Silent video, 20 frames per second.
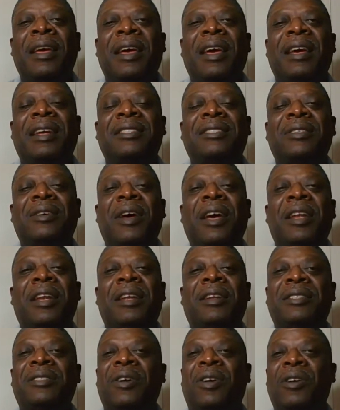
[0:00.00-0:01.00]
And so, and
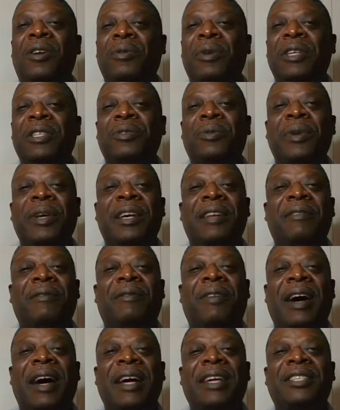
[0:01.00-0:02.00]
as always, we
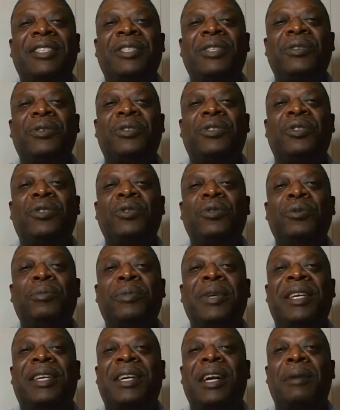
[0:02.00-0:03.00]
invite you to
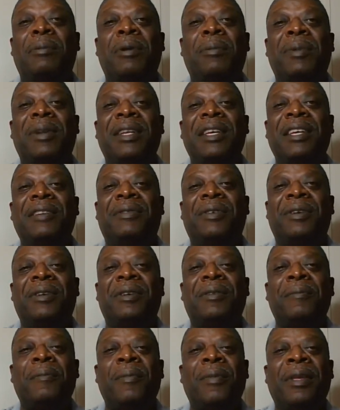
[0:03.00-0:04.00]
become a
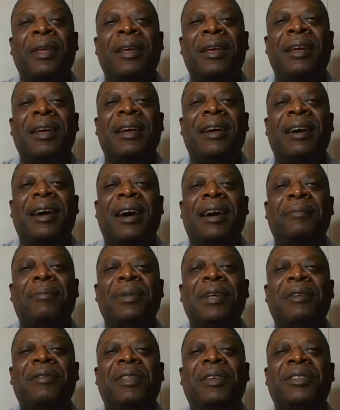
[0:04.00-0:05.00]
believer. I
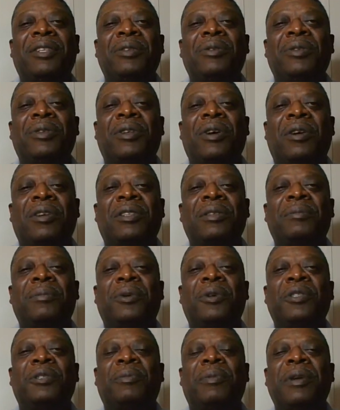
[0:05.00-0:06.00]
believe that you would talk to
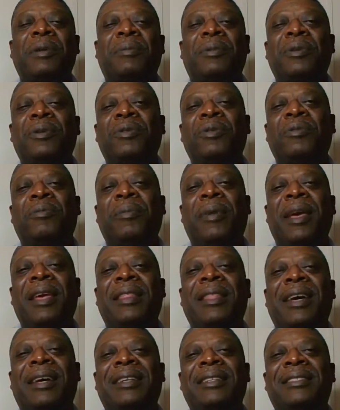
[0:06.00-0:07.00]
most people who have
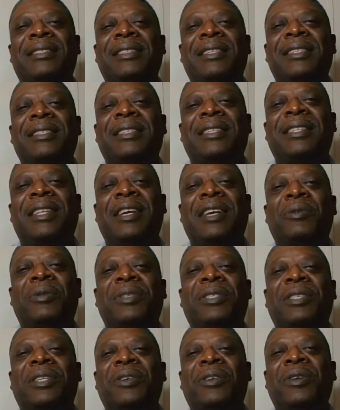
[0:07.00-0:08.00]
made that decision. They
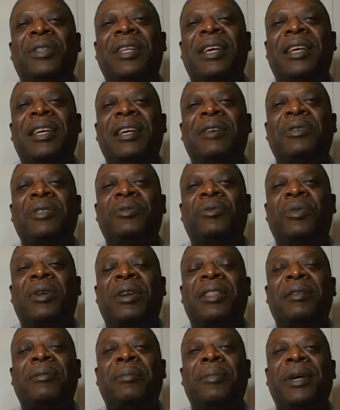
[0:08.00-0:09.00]
will tell you that it was one
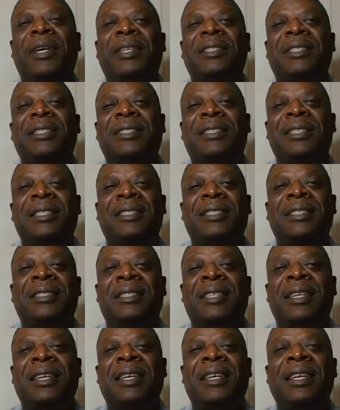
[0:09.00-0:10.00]
of the best
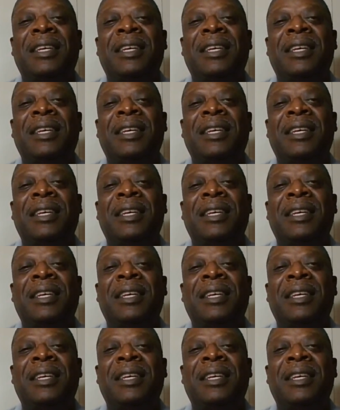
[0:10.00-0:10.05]
decisions